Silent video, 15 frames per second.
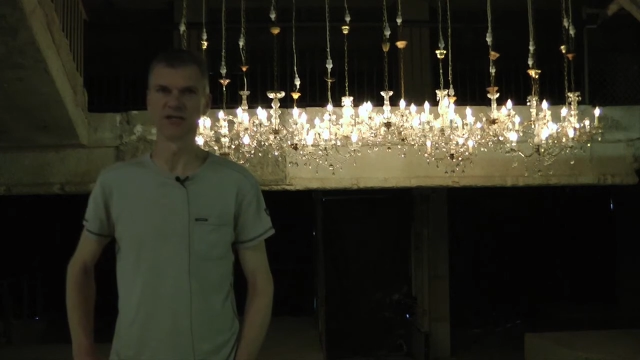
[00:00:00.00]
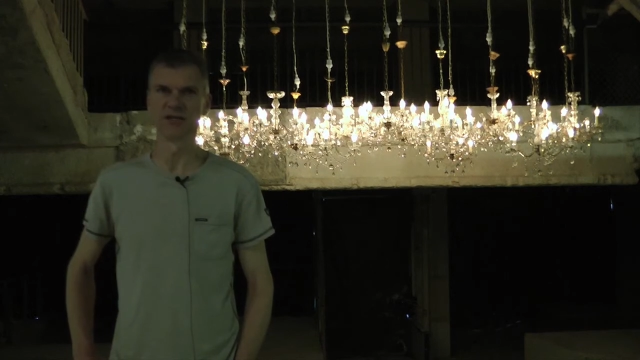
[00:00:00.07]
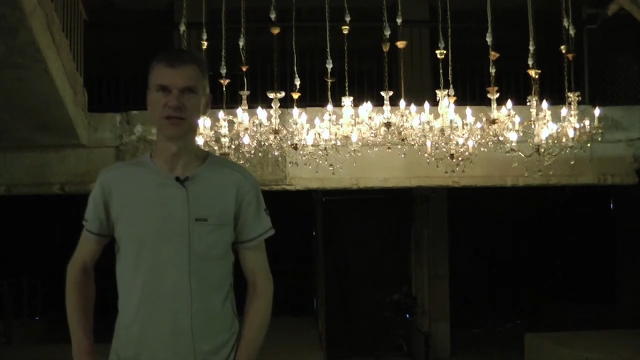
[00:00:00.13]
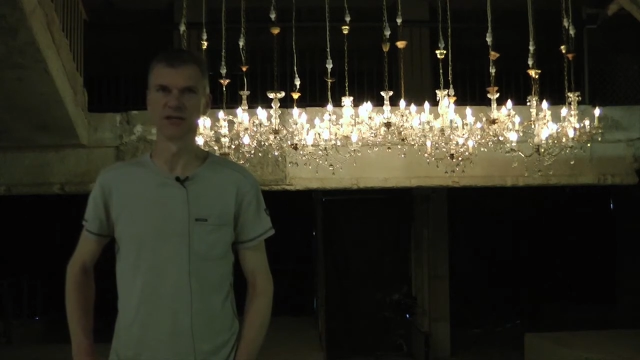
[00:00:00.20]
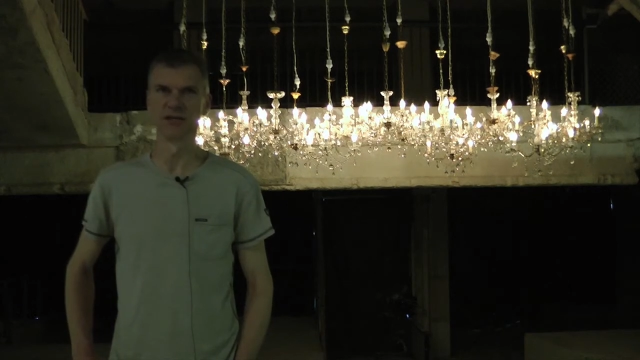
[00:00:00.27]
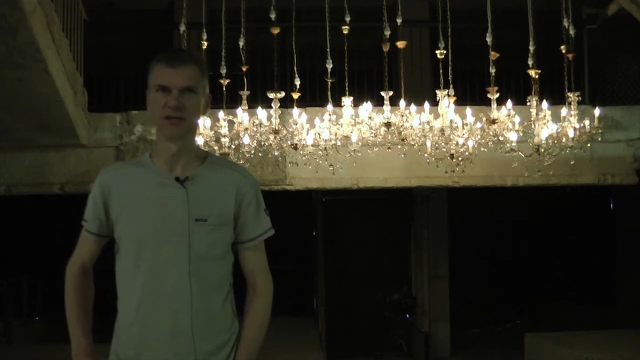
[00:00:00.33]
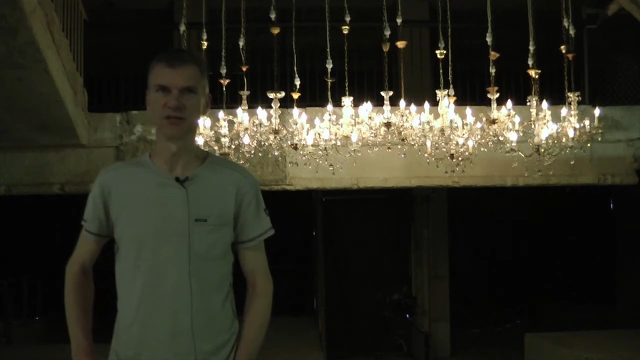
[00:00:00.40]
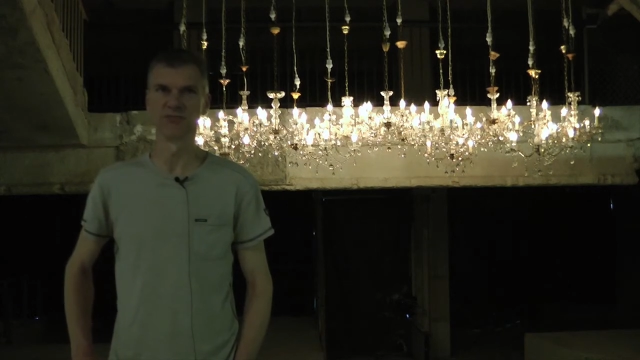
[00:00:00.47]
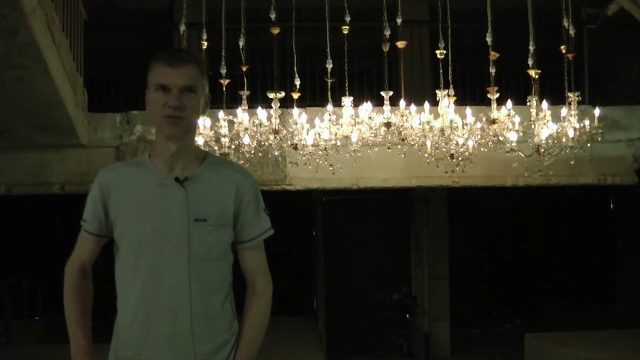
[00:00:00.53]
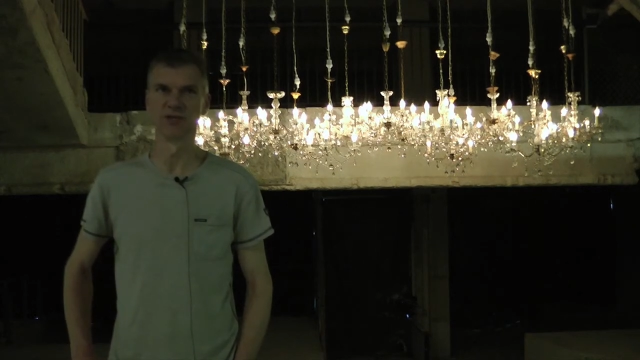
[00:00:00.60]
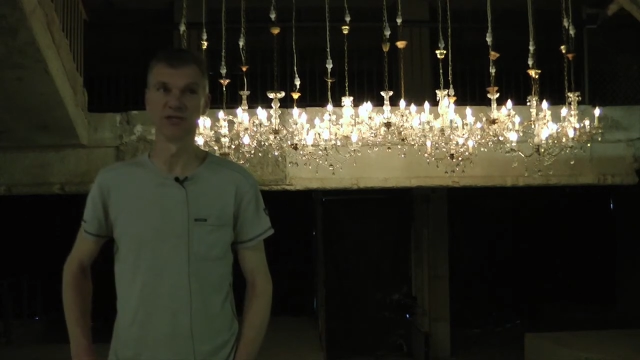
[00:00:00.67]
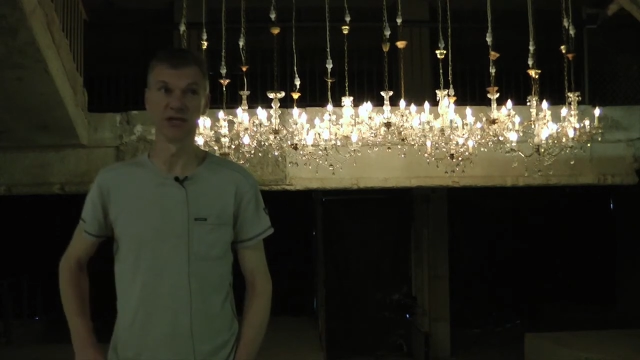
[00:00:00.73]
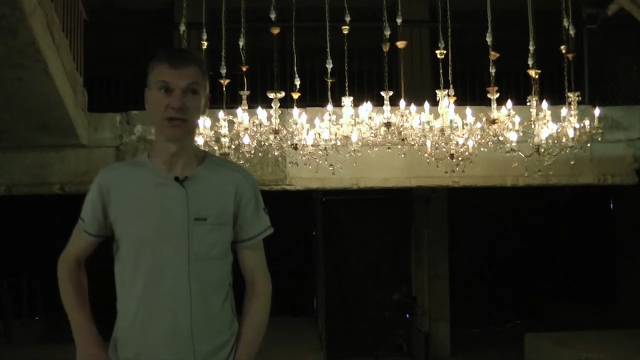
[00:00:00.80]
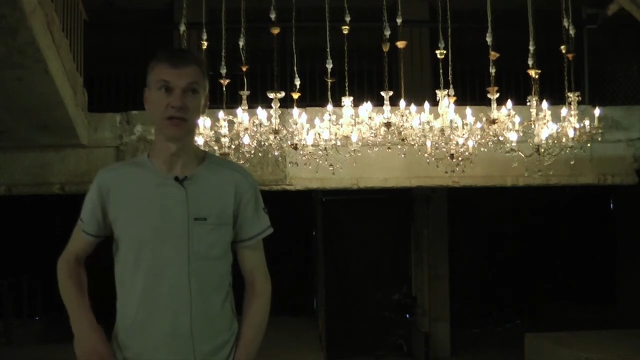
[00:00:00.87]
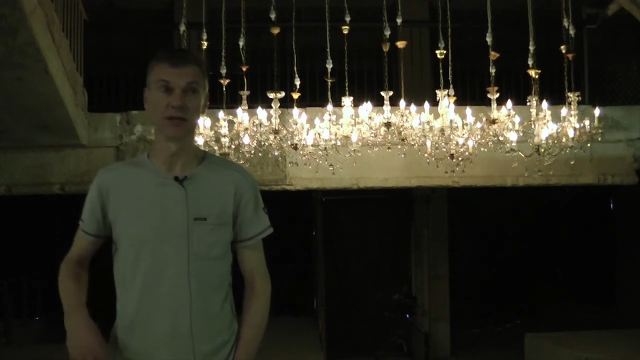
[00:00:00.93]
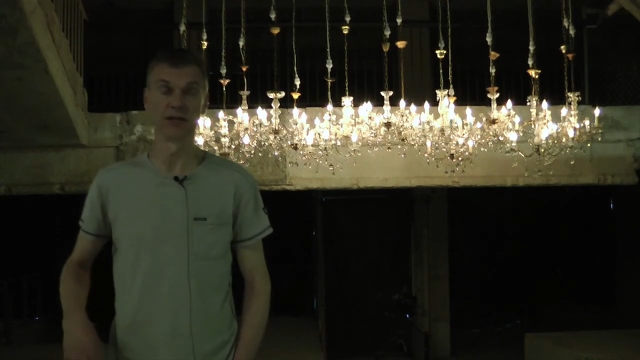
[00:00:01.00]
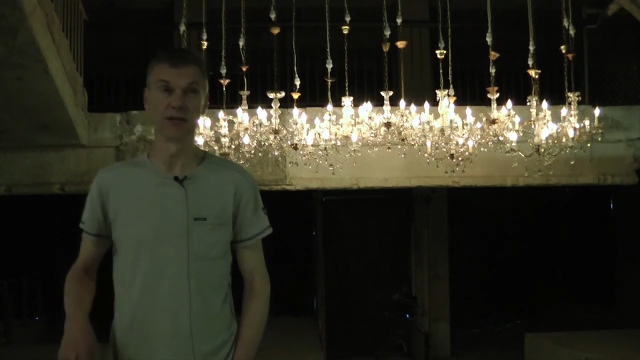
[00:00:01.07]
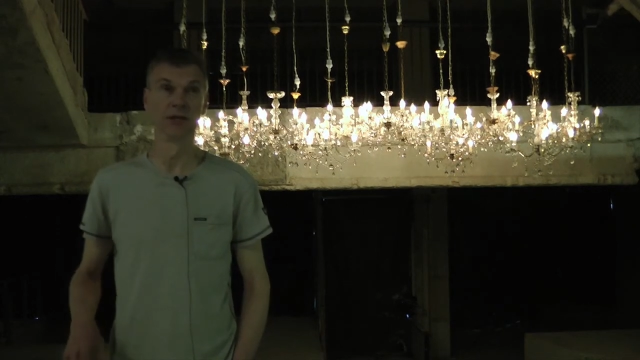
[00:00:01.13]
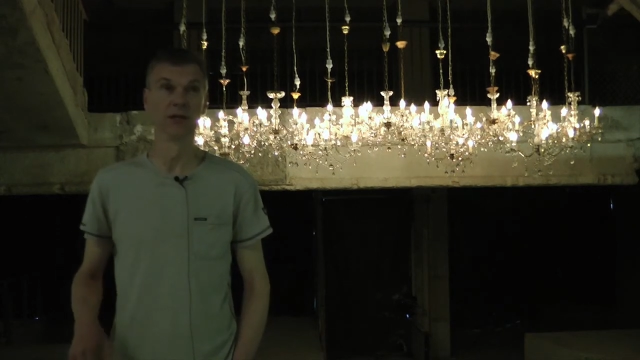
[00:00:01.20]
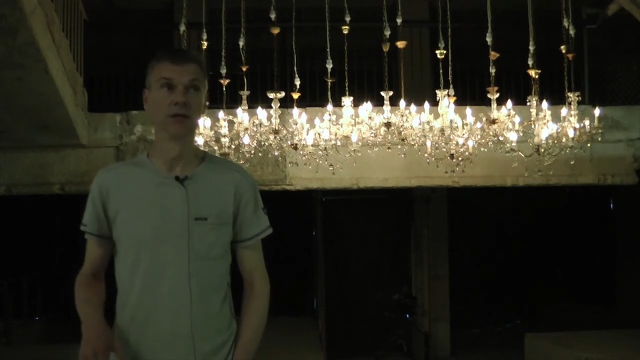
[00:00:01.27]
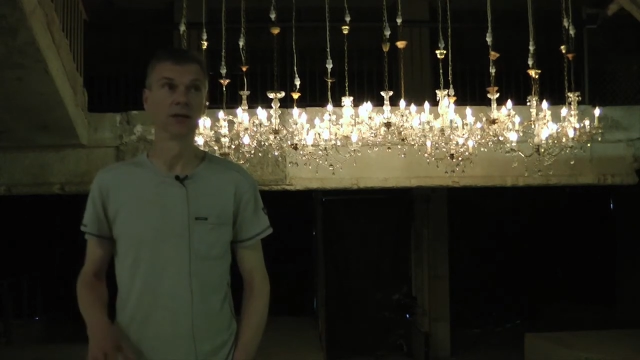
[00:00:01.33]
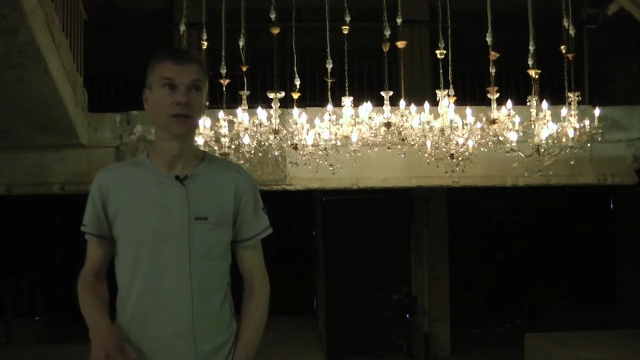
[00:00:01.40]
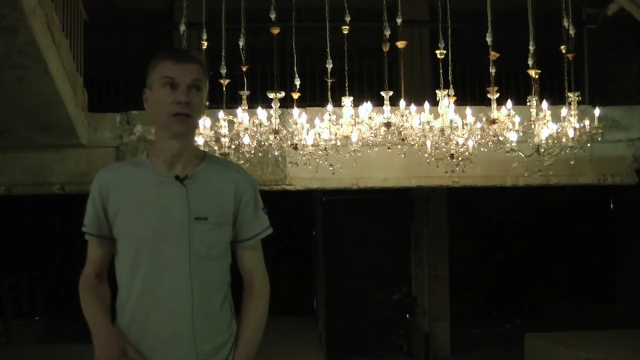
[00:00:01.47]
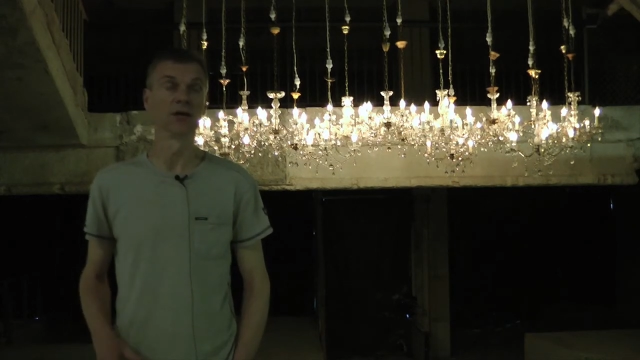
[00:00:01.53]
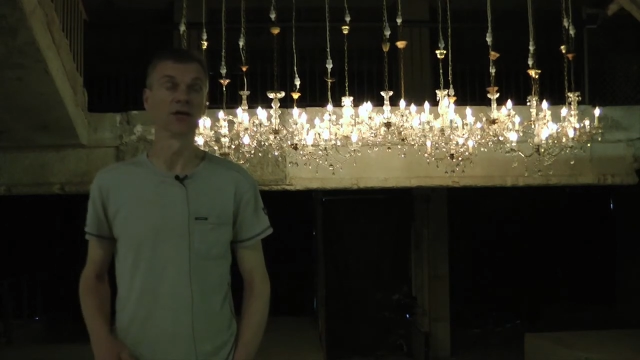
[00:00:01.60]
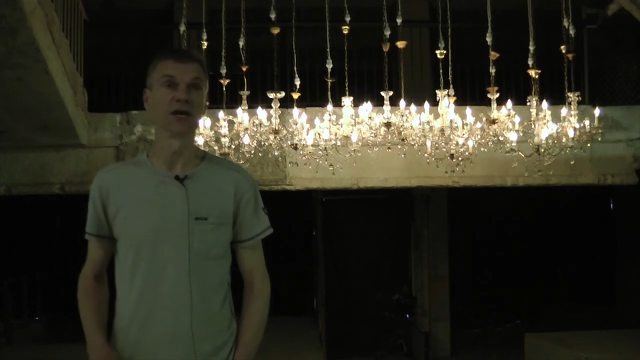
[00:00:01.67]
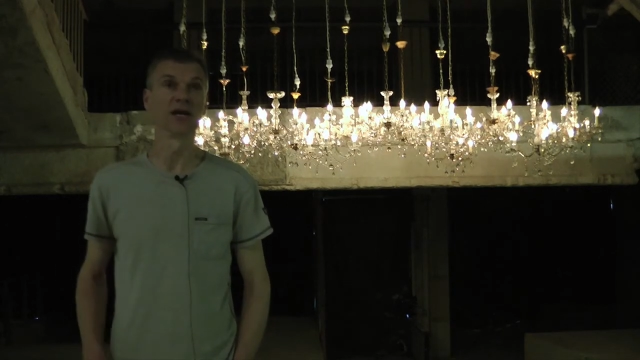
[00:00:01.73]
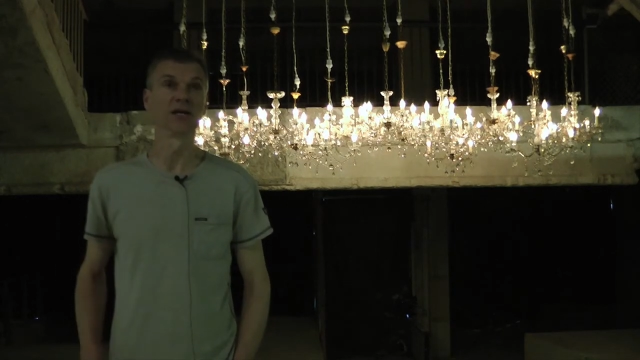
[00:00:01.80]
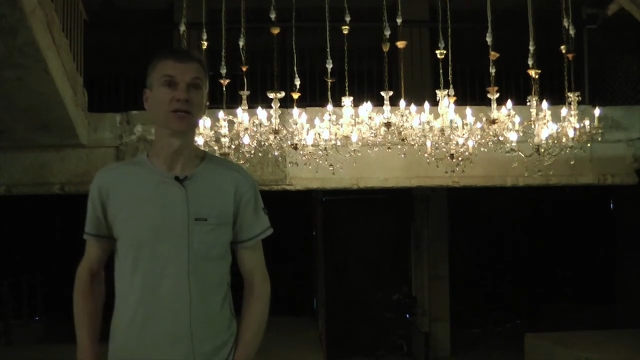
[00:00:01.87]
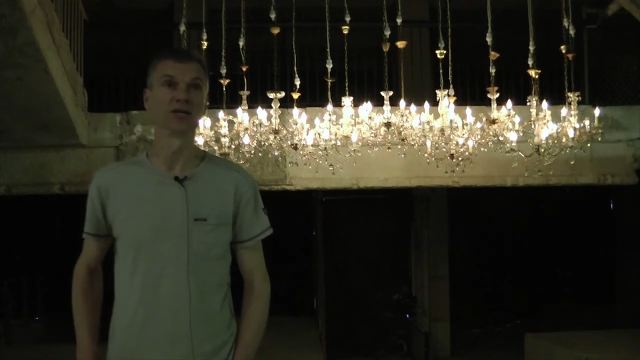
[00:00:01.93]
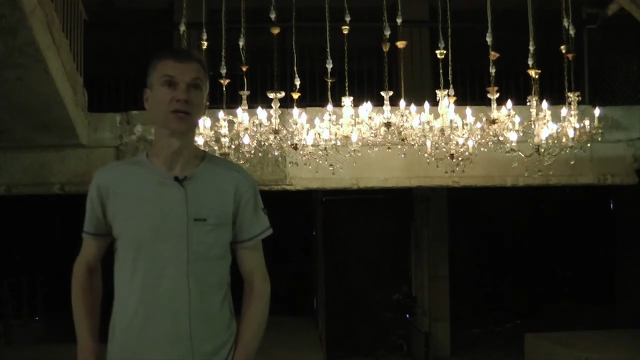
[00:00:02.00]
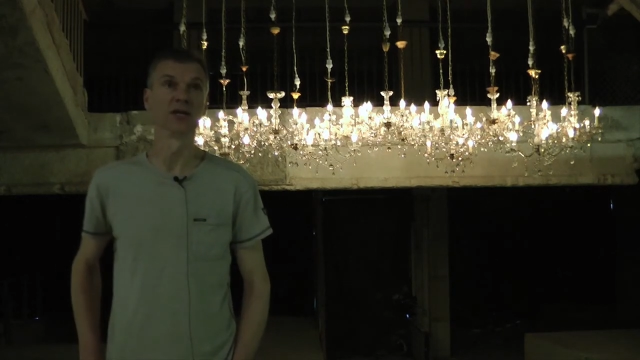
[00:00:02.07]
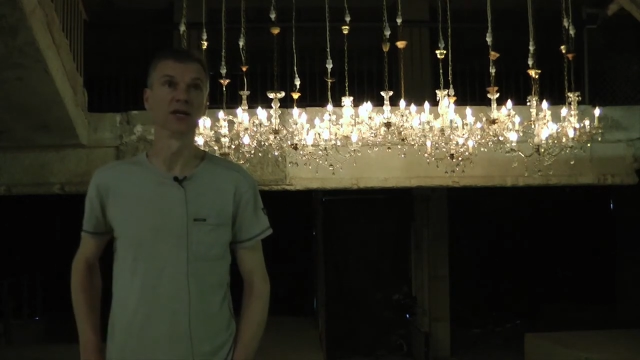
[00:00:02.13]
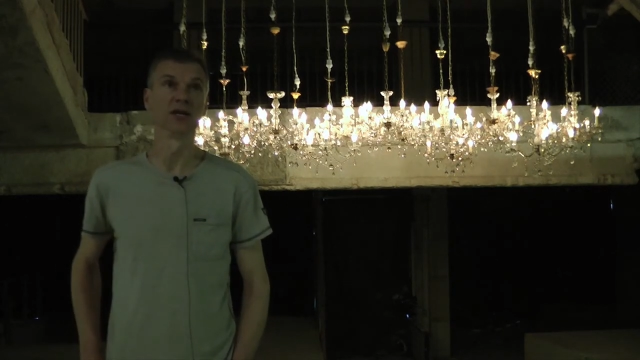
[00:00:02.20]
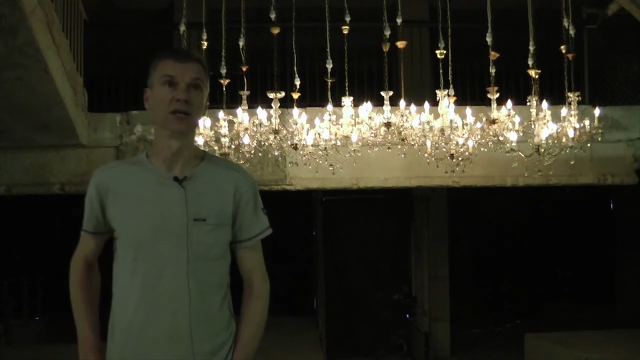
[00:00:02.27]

than this particular location.